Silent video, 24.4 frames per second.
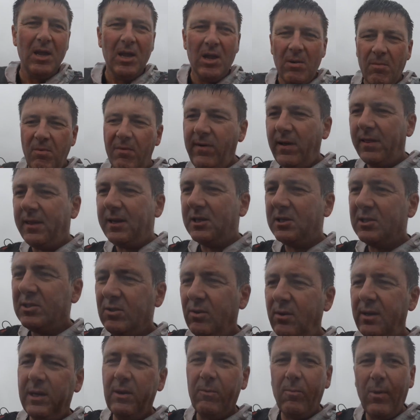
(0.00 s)
We've had this
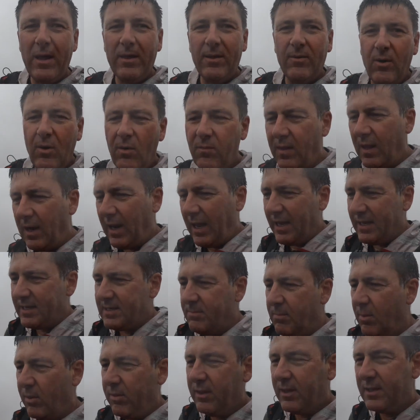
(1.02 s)
stunning weather over the last
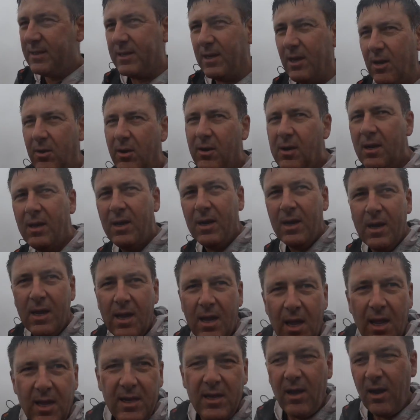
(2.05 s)
month, so
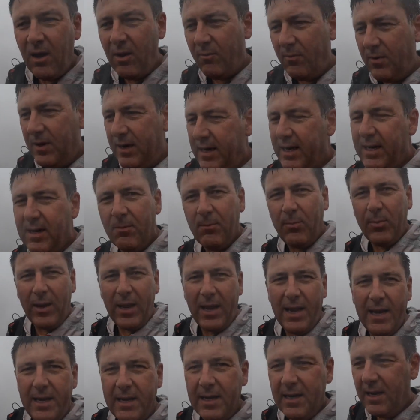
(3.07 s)
can't really
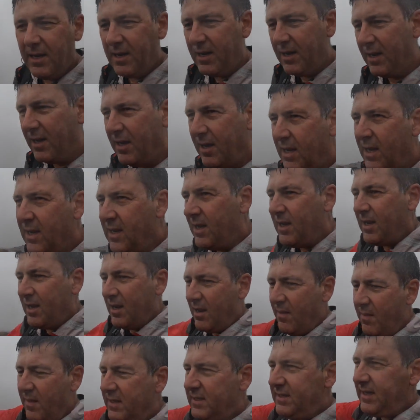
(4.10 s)
complain.
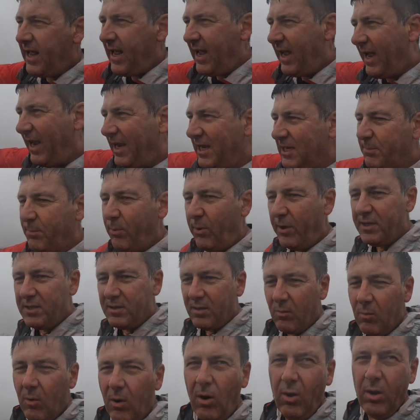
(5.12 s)
And this is the highest point of
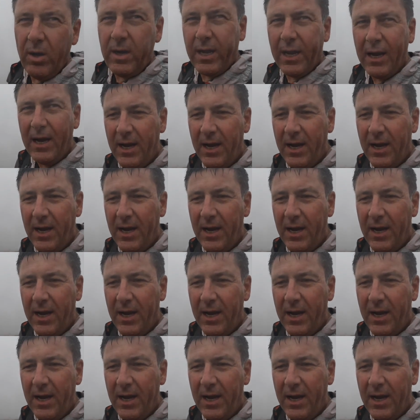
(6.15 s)
the walk,